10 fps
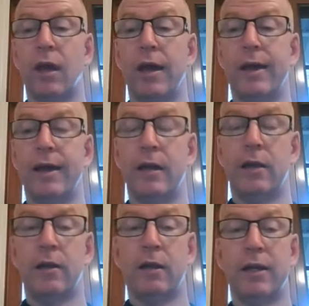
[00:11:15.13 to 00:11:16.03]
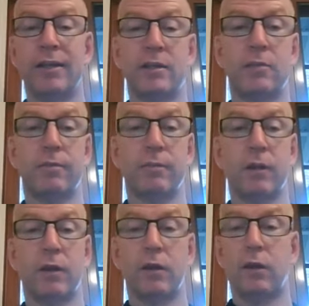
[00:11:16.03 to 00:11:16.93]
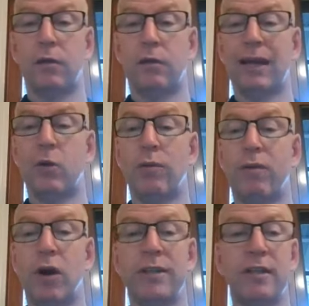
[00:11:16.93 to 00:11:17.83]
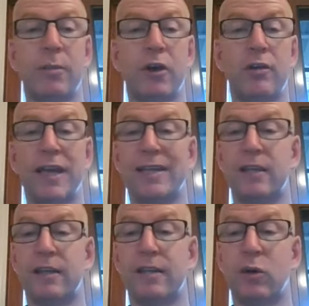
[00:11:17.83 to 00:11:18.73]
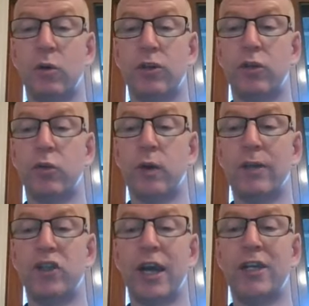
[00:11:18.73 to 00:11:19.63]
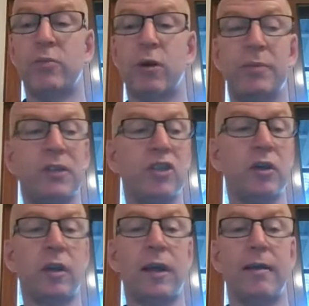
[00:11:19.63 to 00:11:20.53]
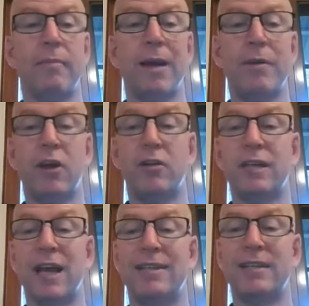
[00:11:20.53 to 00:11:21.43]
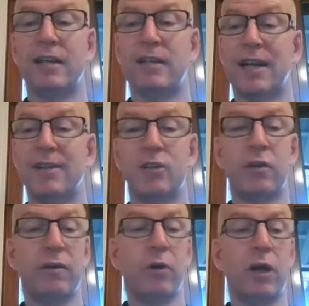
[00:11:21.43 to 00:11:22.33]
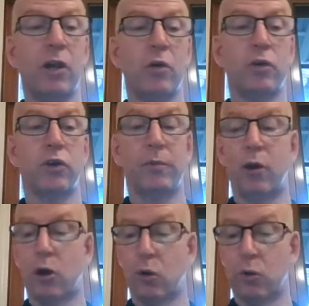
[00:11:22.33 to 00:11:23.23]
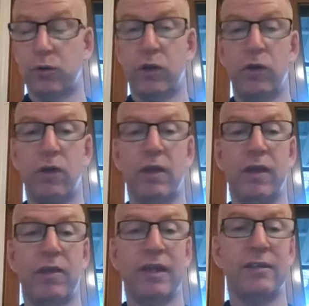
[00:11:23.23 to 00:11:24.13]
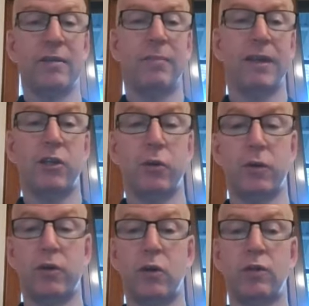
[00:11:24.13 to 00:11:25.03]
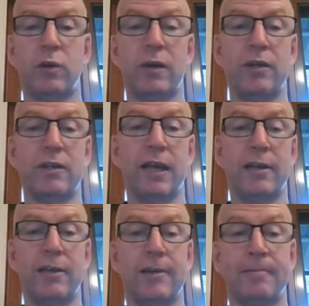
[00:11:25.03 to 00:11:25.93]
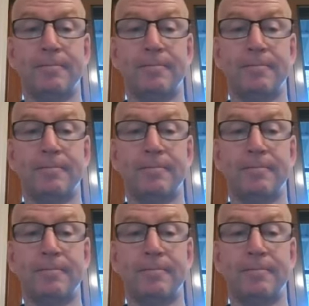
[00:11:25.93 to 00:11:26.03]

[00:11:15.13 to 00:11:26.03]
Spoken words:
I guess, liquefy some of those assets in order to change my position? Maybe those assets aren't serving my long-term goals. So that's something to also understand.